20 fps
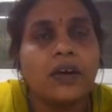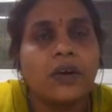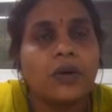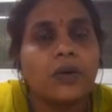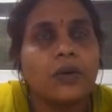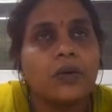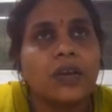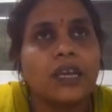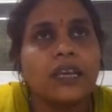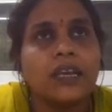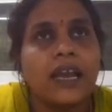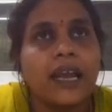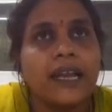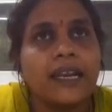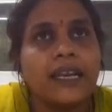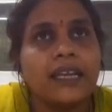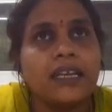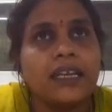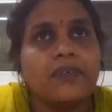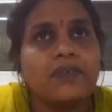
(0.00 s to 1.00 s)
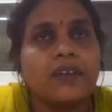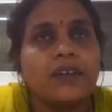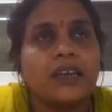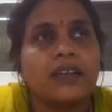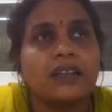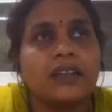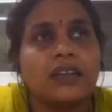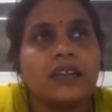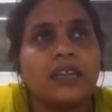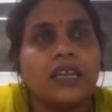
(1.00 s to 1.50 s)
Okay, identifier,
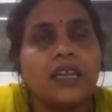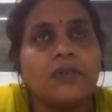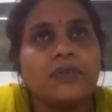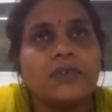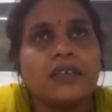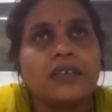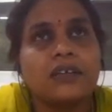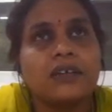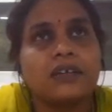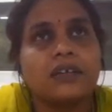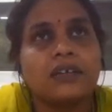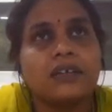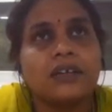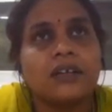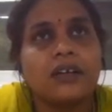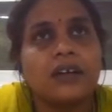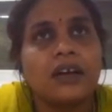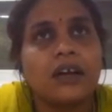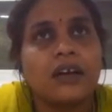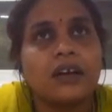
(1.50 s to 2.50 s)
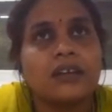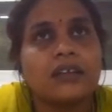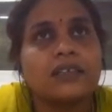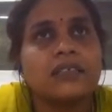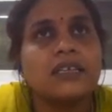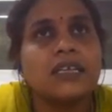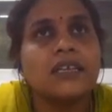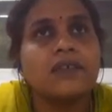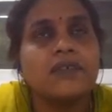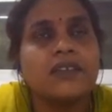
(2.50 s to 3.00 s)
the names are
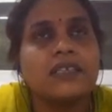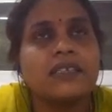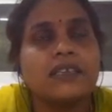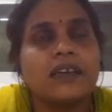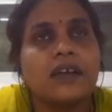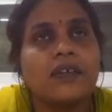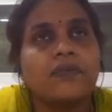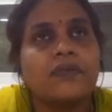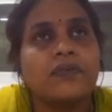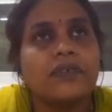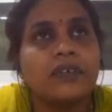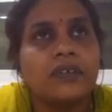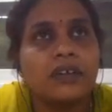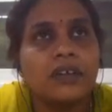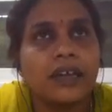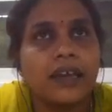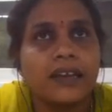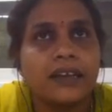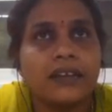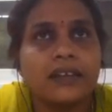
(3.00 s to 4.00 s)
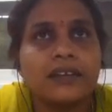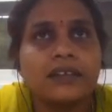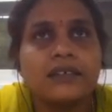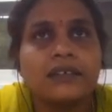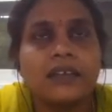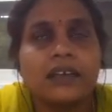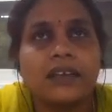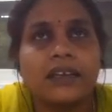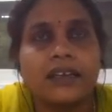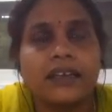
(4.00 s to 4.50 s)
sequence of characters
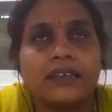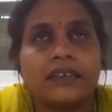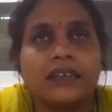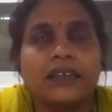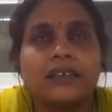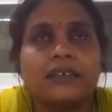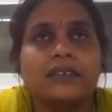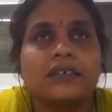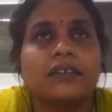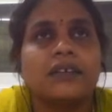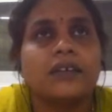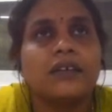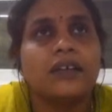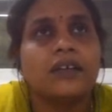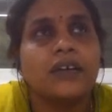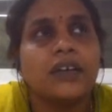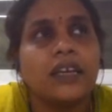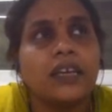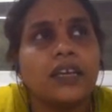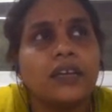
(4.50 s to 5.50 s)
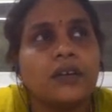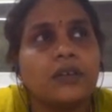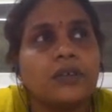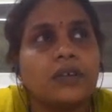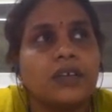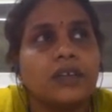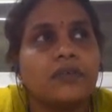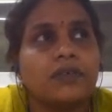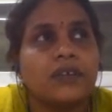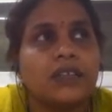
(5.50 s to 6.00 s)
and letters,
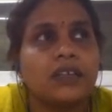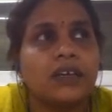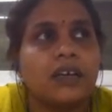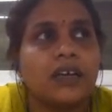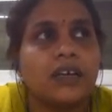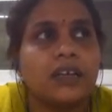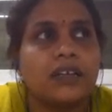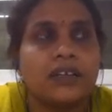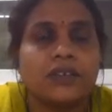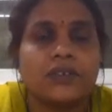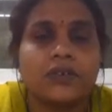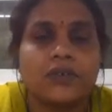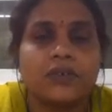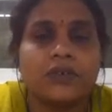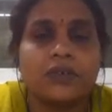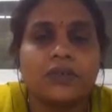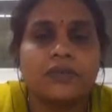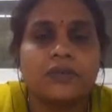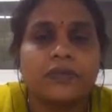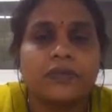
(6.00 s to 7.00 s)
including with the underscore.